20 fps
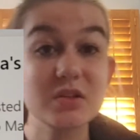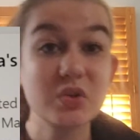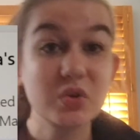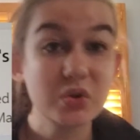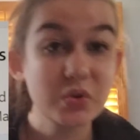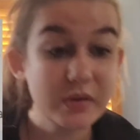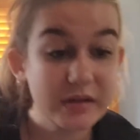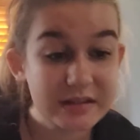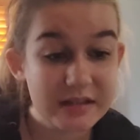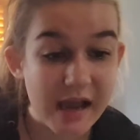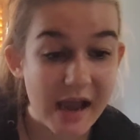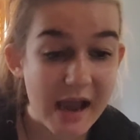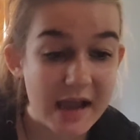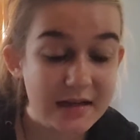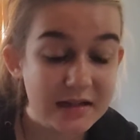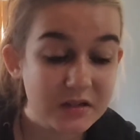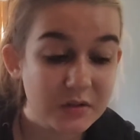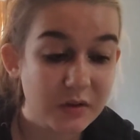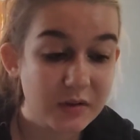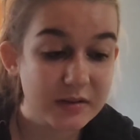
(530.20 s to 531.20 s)
new with
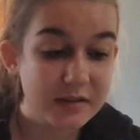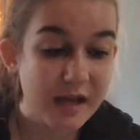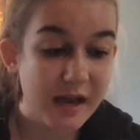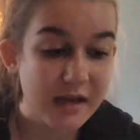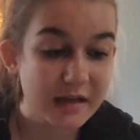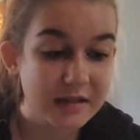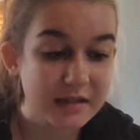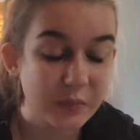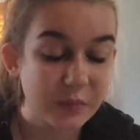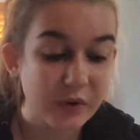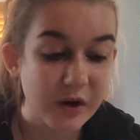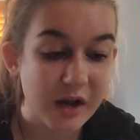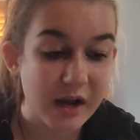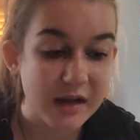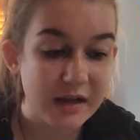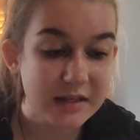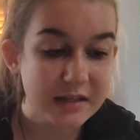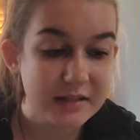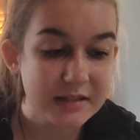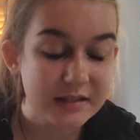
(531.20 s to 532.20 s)
tags, so I was kind of
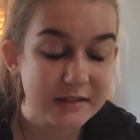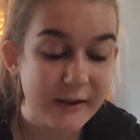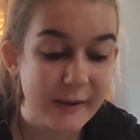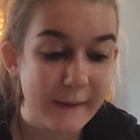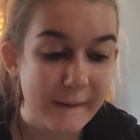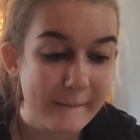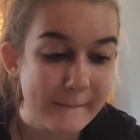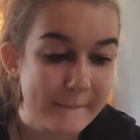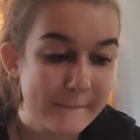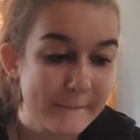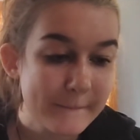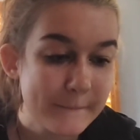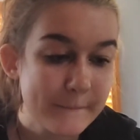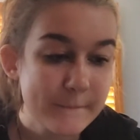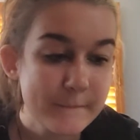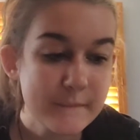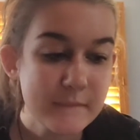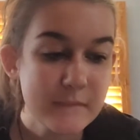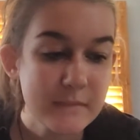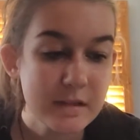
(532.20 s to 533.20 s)
surprised.
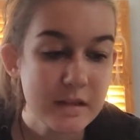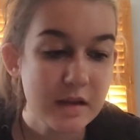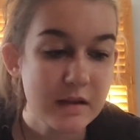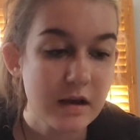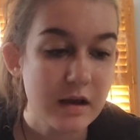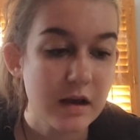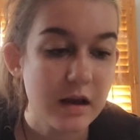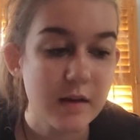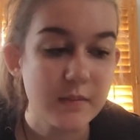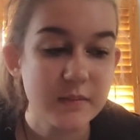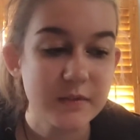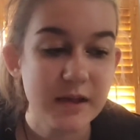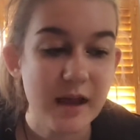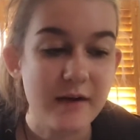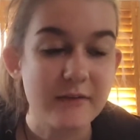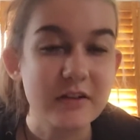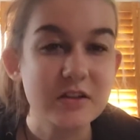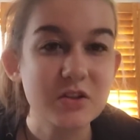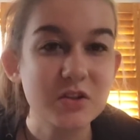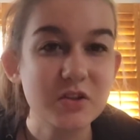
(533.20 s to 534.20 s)

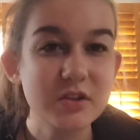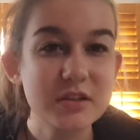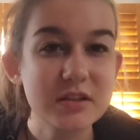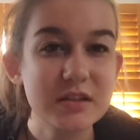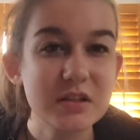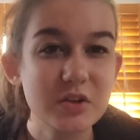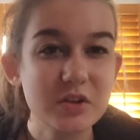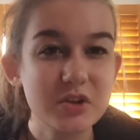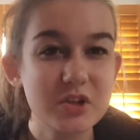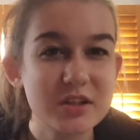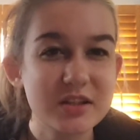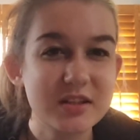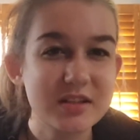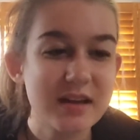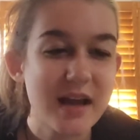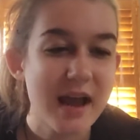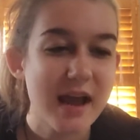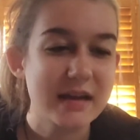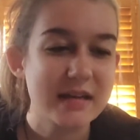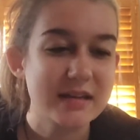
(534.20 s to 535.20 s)
Yeah, Victoria's Secret just
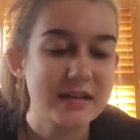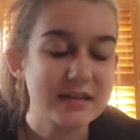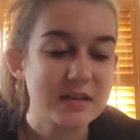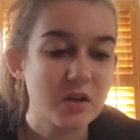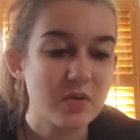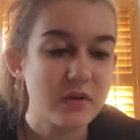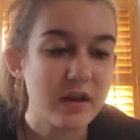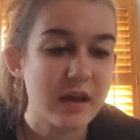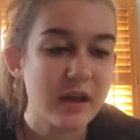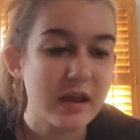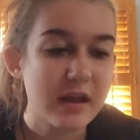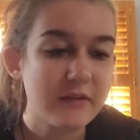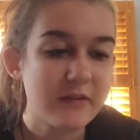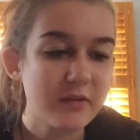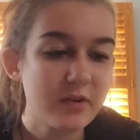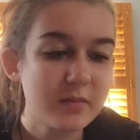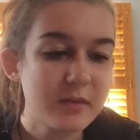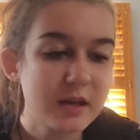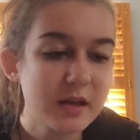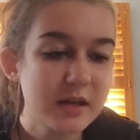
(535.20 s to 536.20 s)
kind of does okay
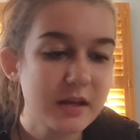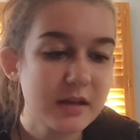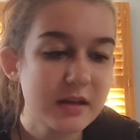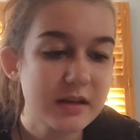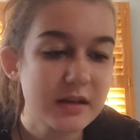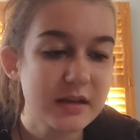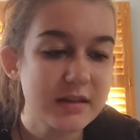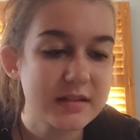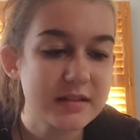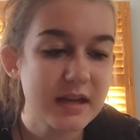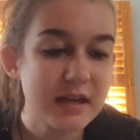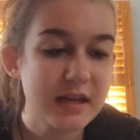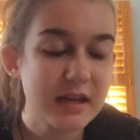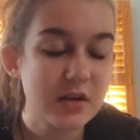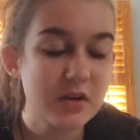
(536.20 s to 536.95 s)
for me. This Nike